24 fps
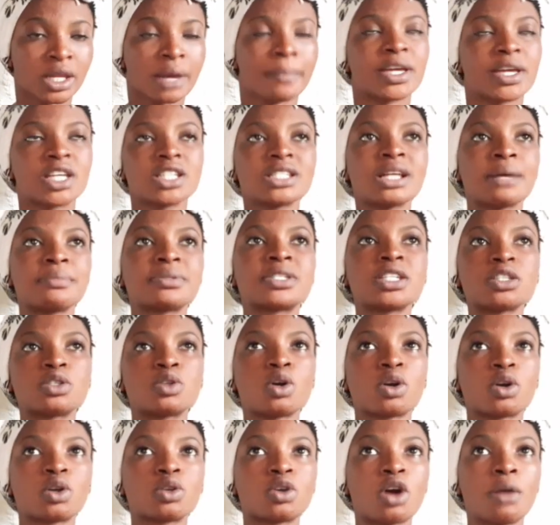Because I'm
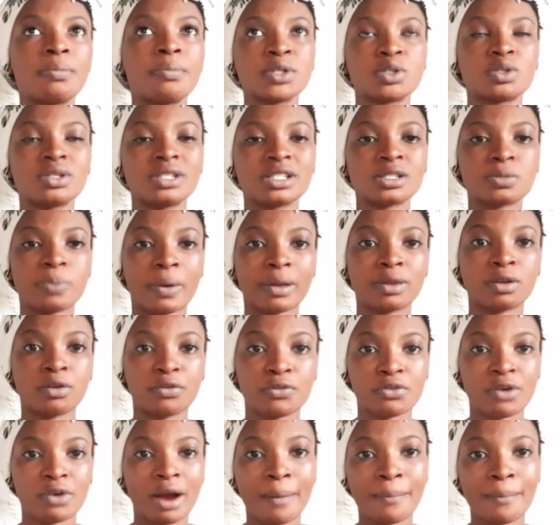still coming to this part
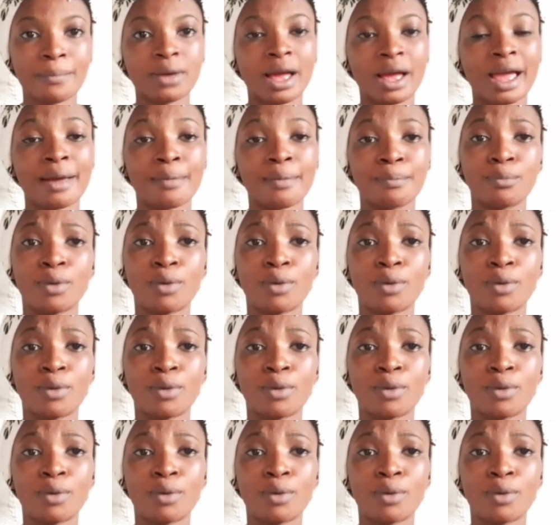of mother-in-law.